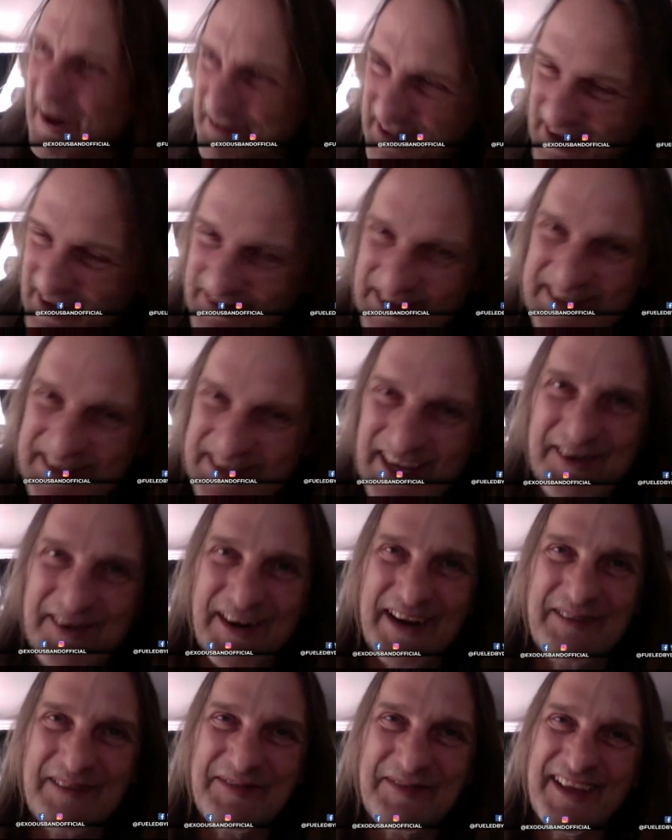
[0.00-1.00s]
love to take
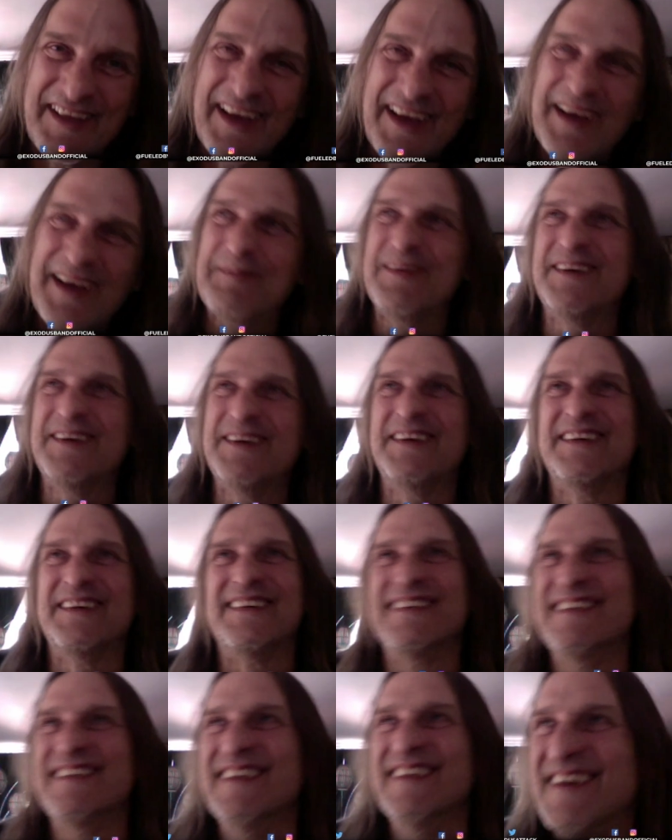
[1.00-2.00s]
credit for that,
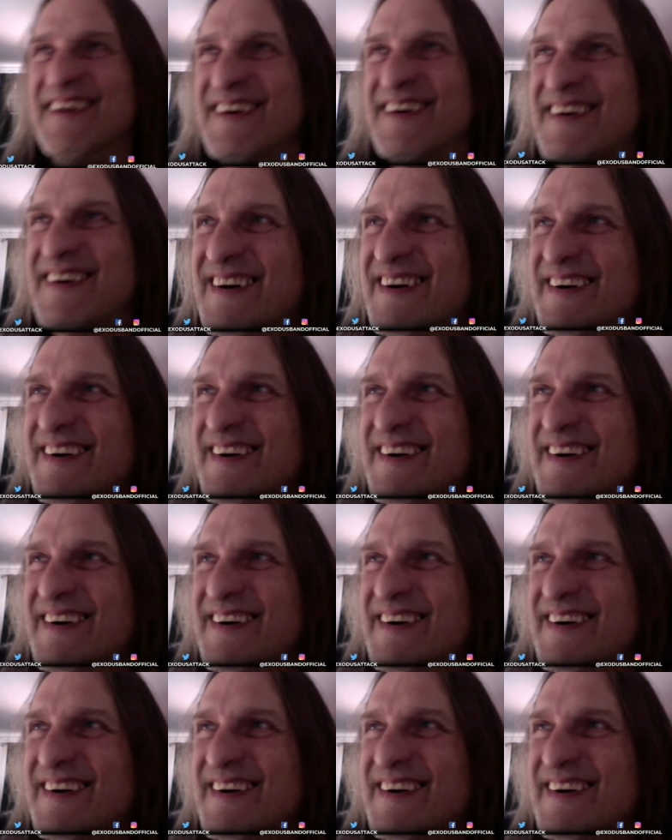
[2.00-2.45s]
but you know,